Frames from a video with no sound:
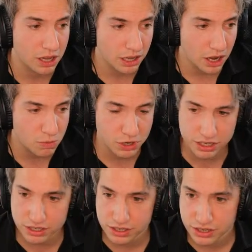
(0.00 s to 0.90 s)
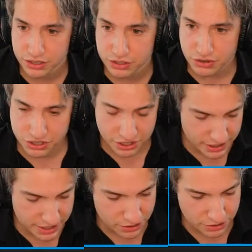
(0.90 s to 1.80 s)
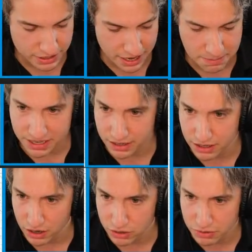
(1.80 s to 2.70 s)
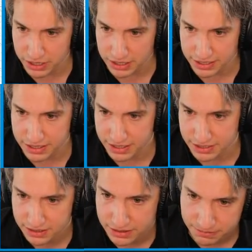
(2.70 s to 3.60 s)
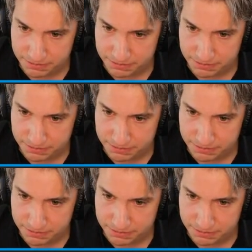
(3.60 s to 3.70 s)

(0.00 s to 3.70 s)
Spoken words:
Clockwork. So you just need to type in Clockwork like this.